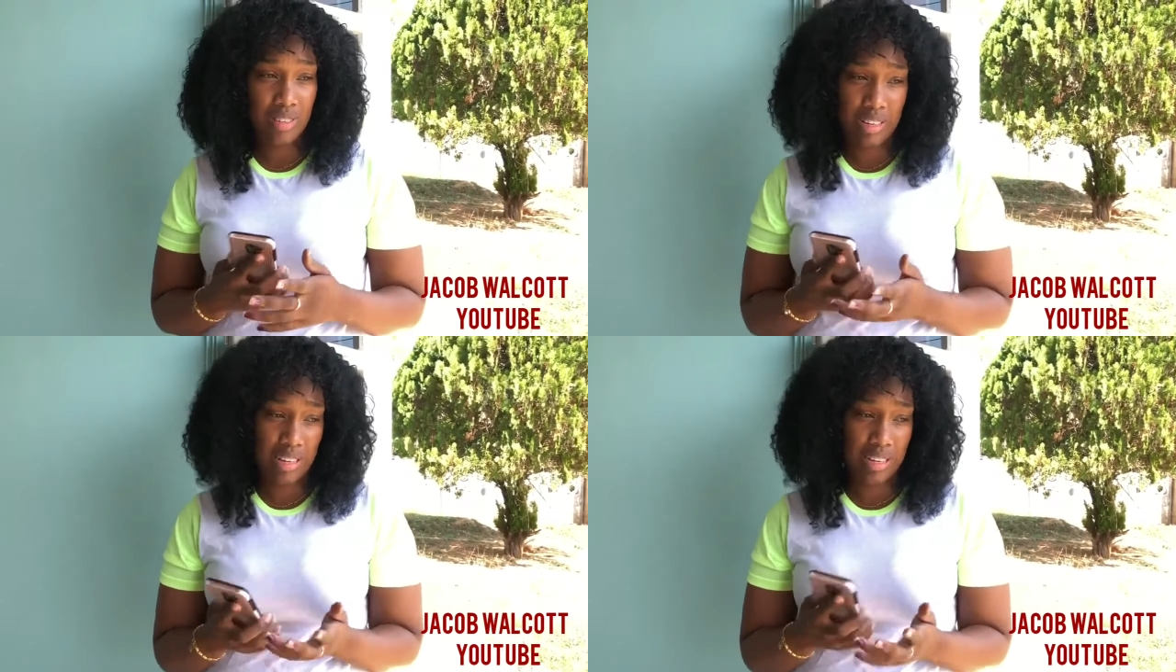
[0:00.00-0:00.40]

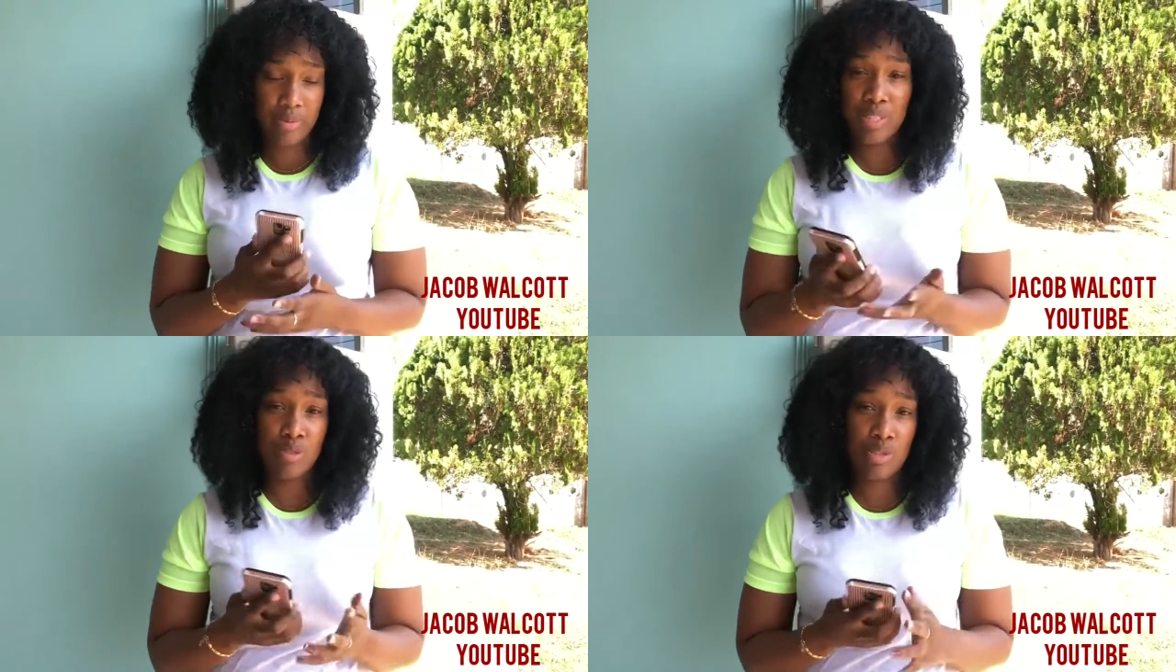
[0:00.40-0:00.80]
let me
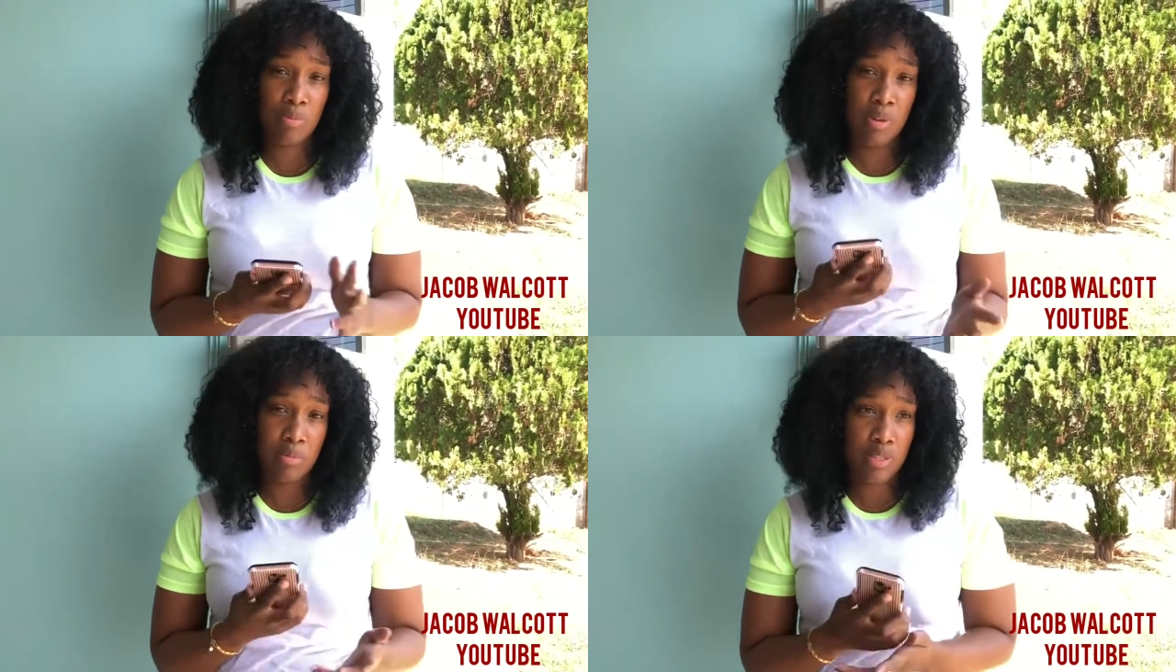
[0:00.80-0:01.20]
say, use a
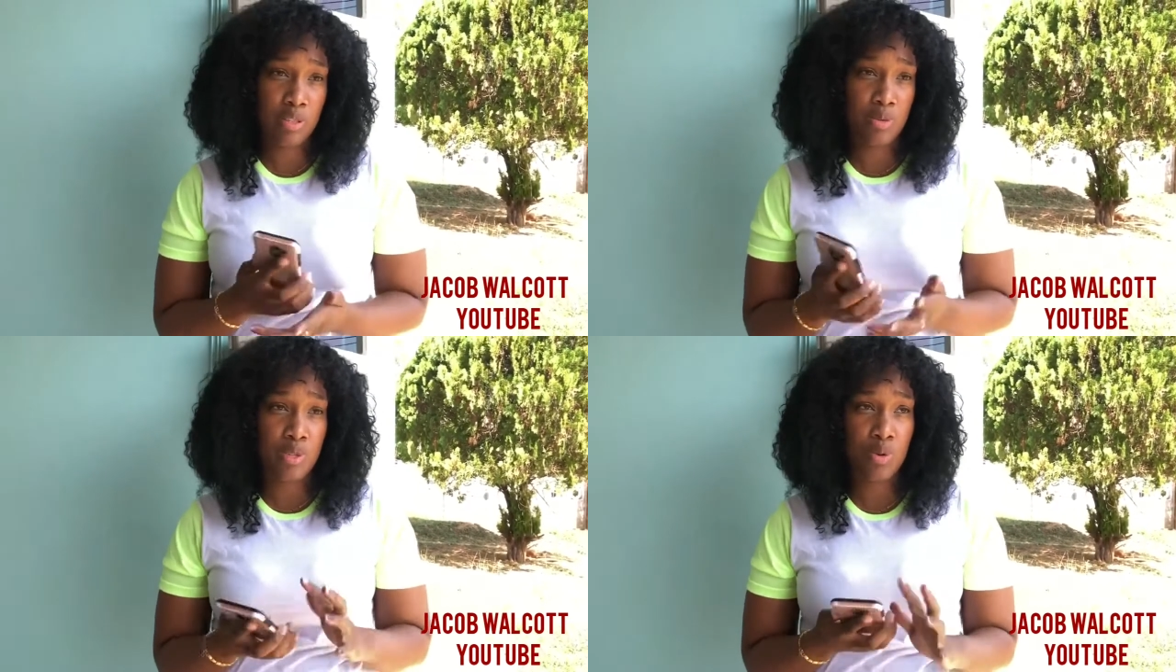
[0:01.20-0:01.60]
paper
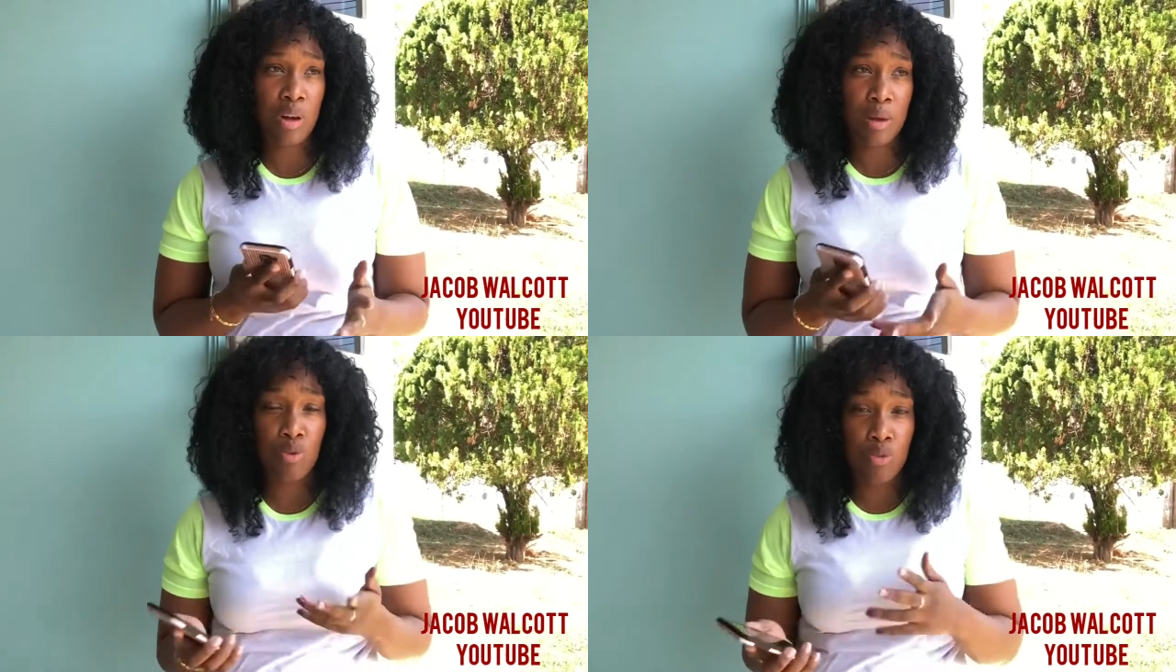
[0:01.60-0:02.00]
towel to
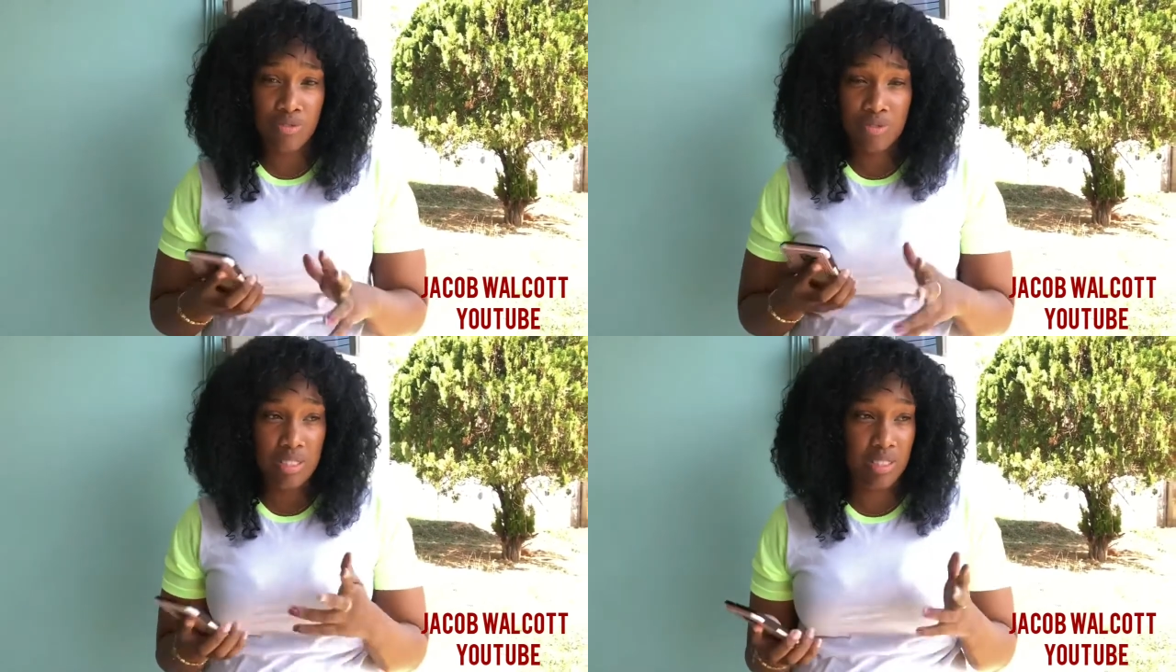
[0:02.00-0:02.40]
wipe off
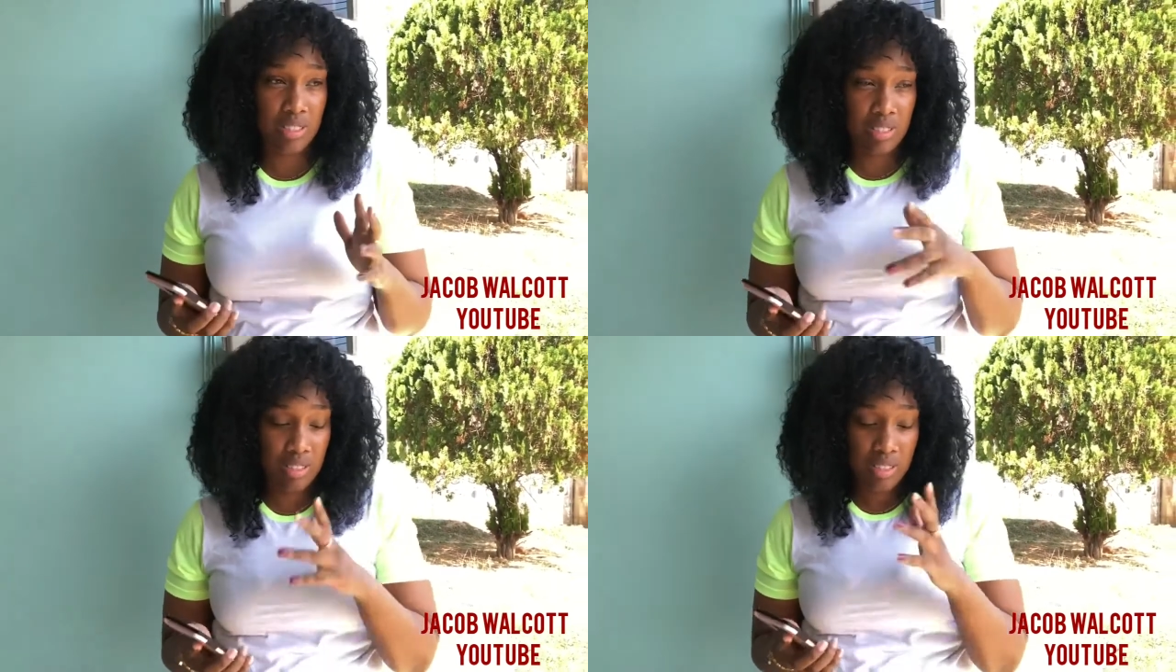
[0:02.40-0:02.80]

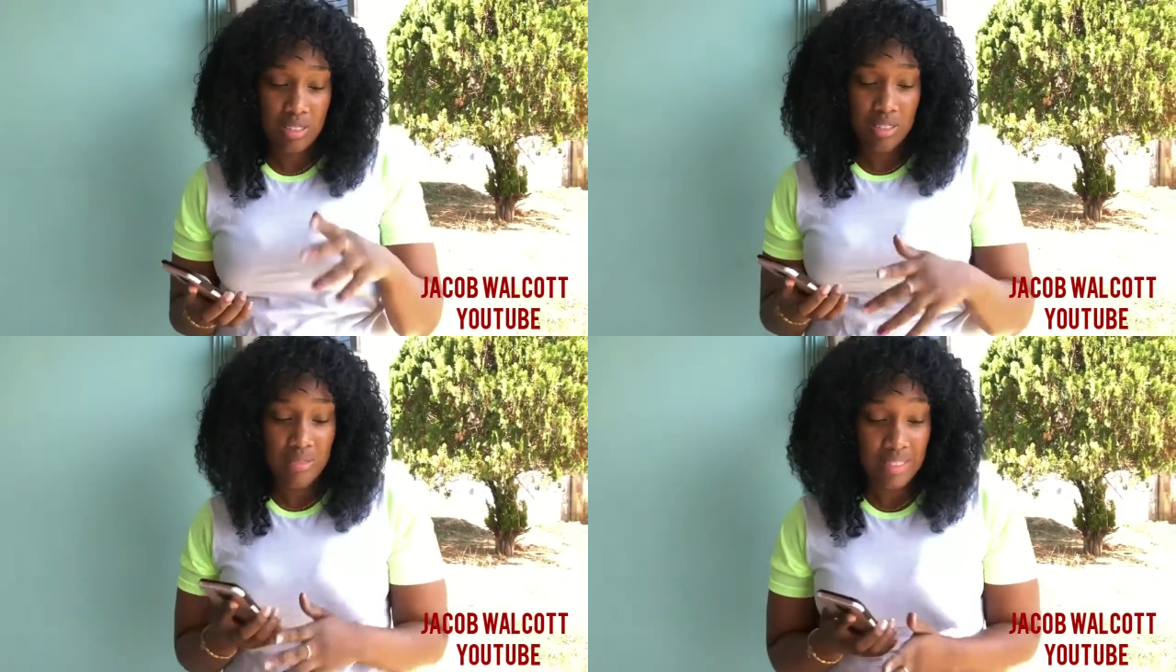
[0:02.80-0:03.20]

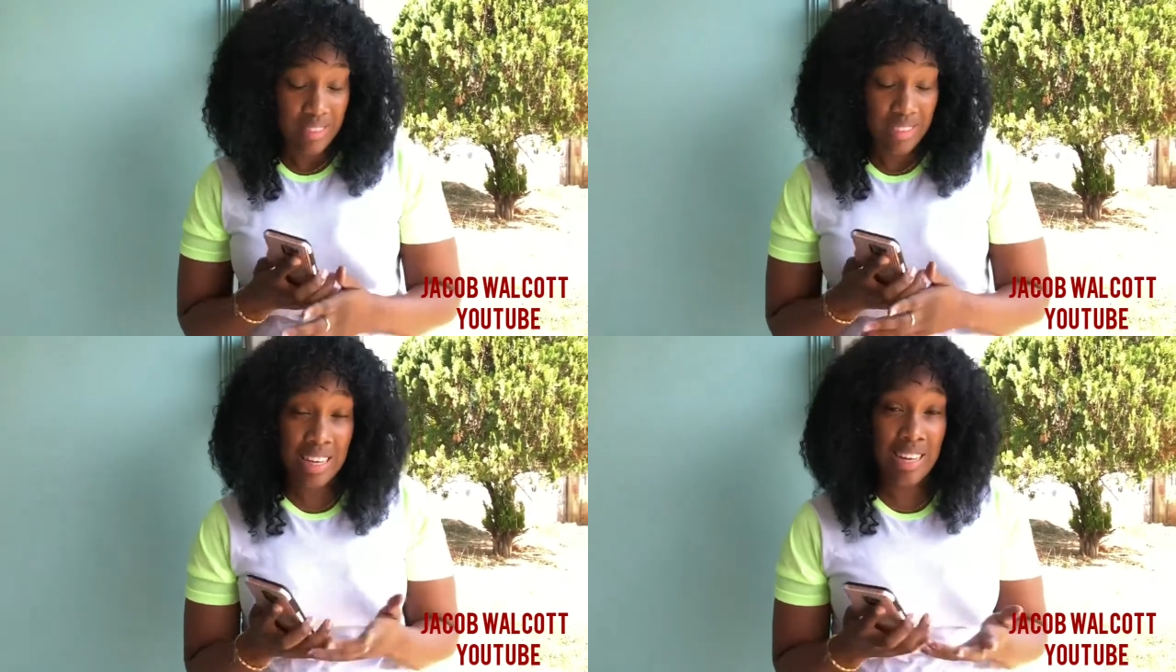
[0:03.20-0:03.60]

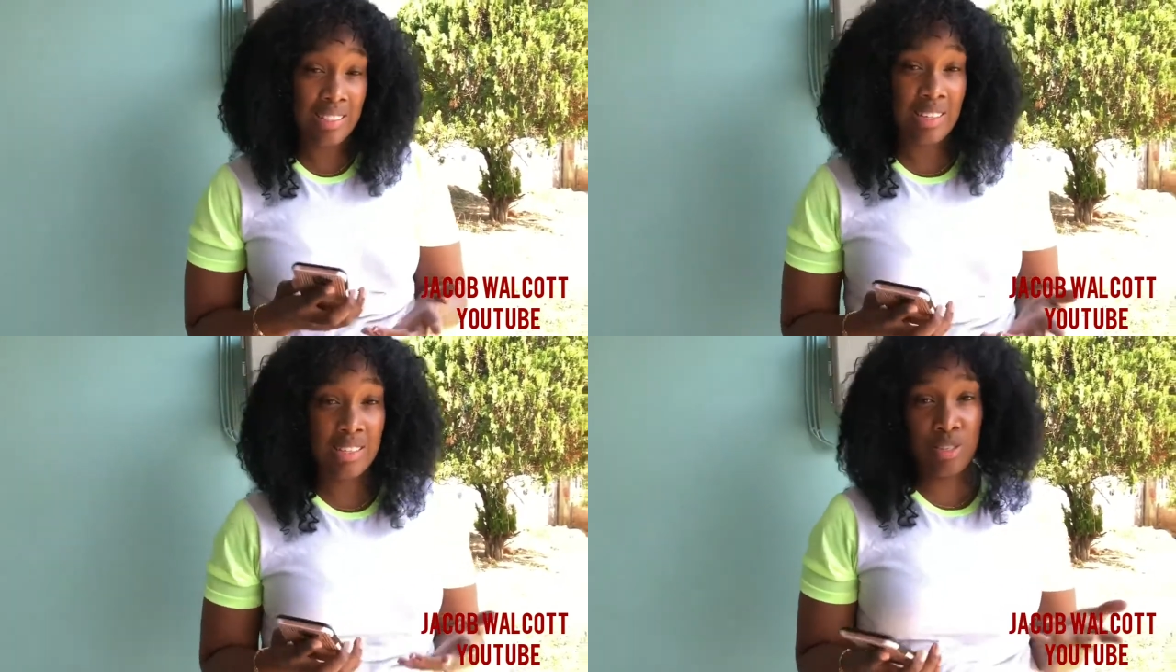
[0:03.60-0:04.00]
the hand
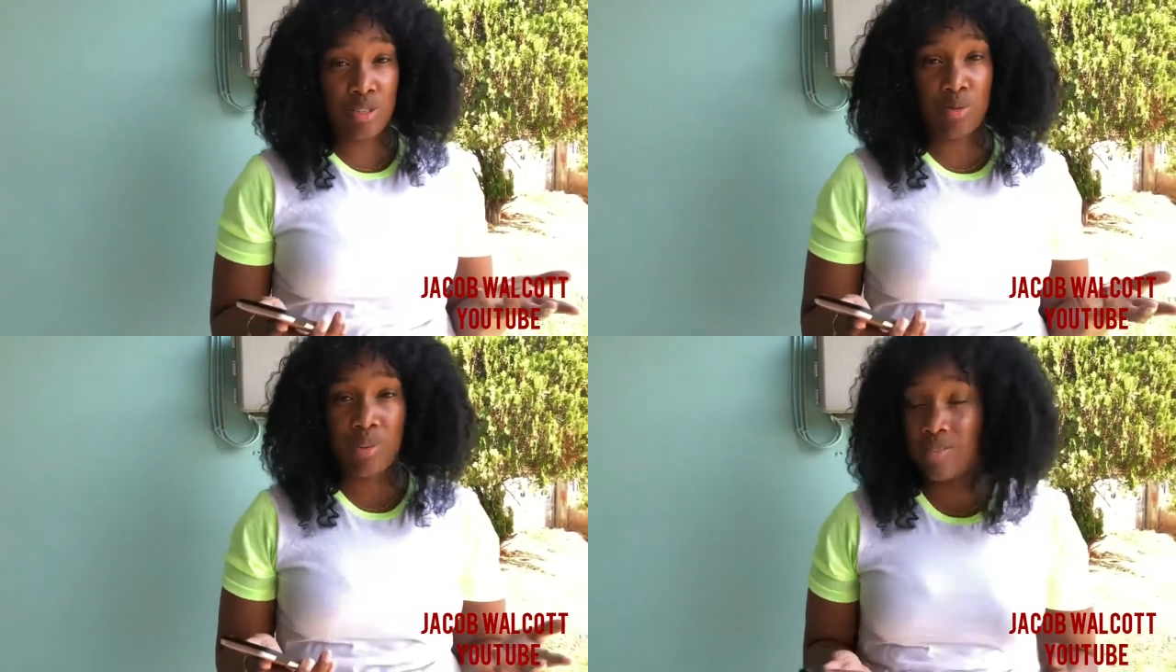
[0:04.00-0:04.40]
sanitizer or
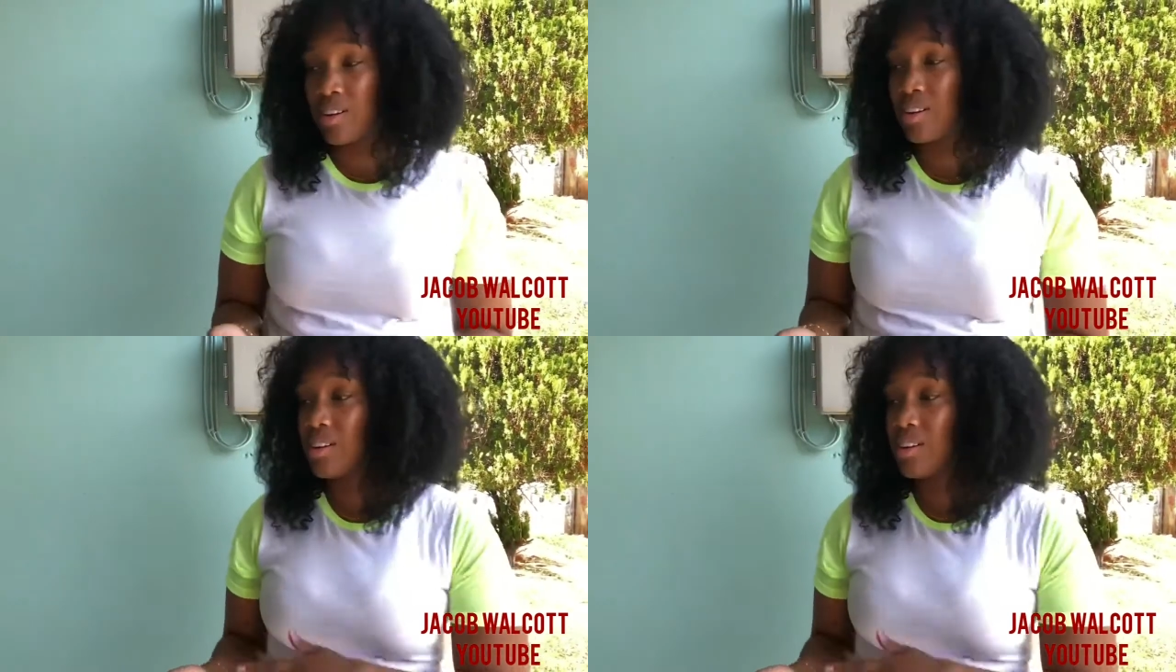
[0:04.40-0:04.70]
whatever,